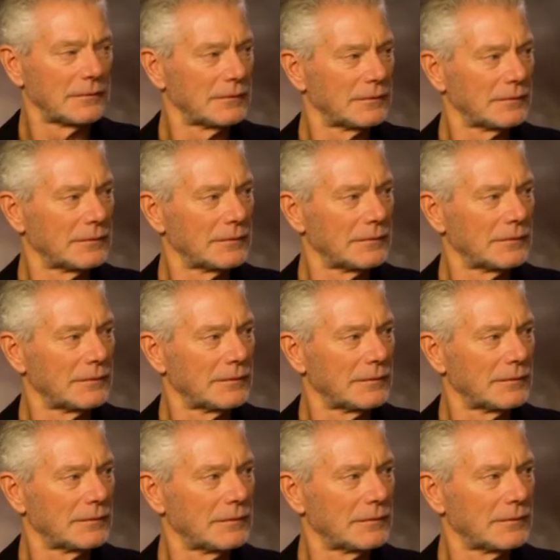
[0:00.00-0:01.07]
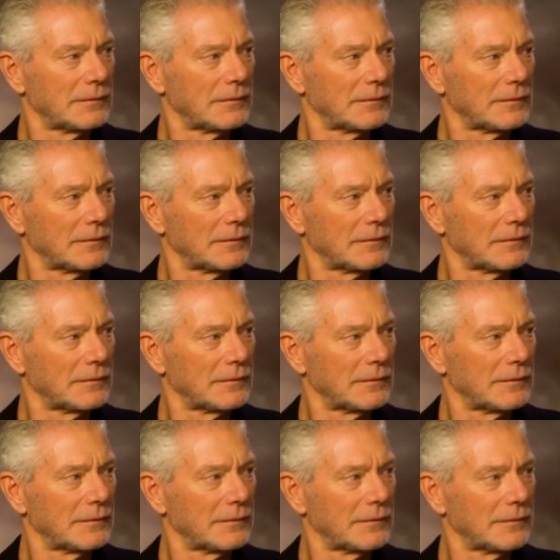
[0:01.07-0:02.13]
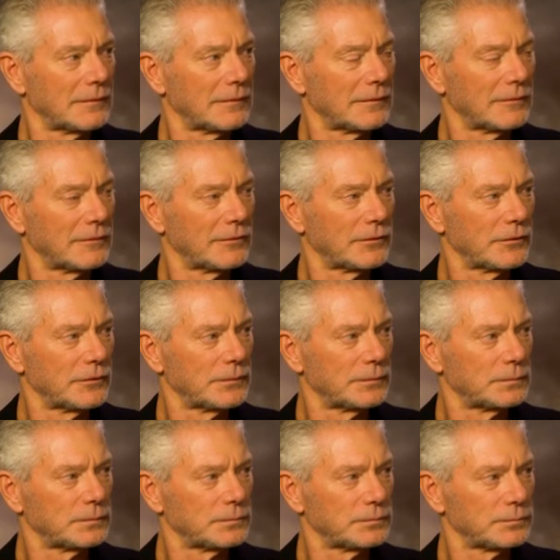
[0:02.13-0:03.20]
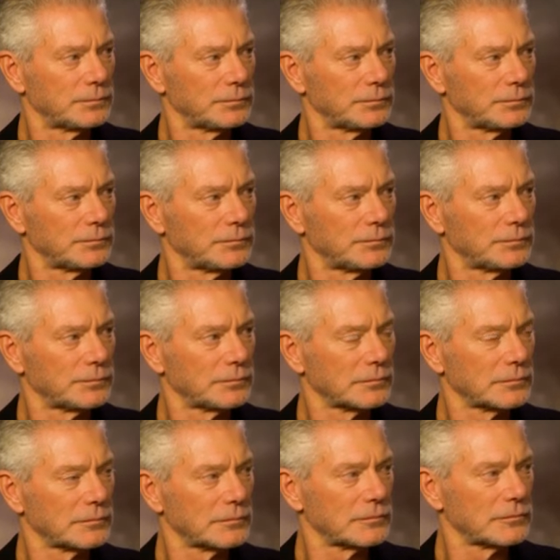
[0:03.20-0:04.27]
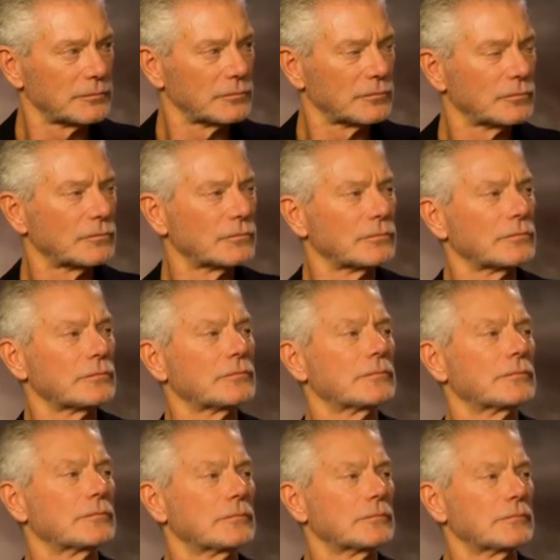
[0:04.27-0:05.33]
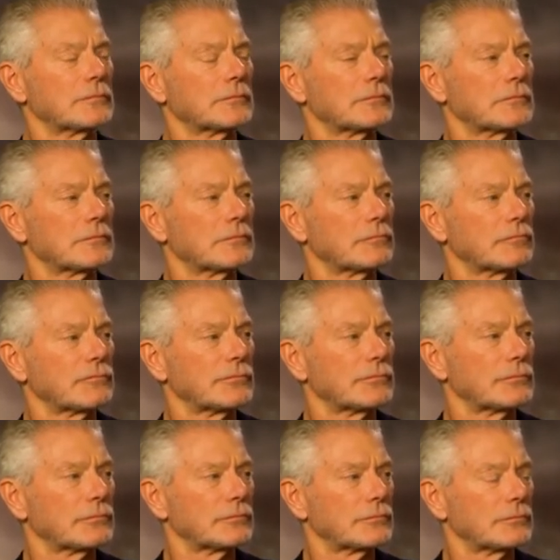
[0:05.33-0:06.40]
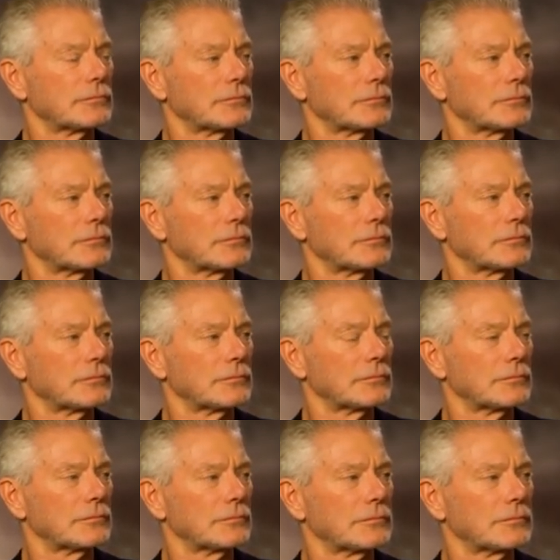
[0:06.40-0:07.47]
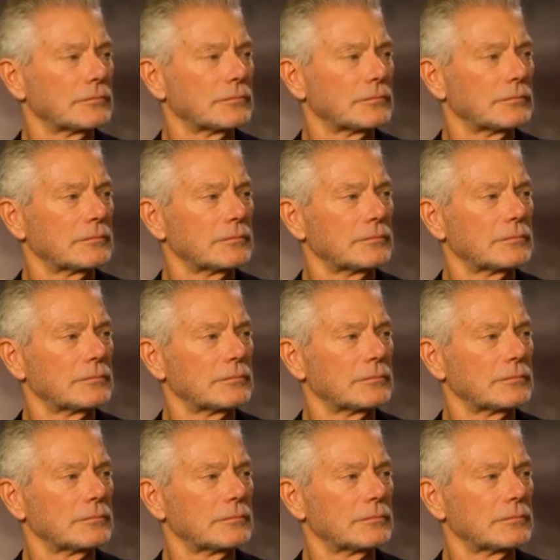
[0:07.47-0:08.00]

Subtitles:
No words are spoken by the person on screen.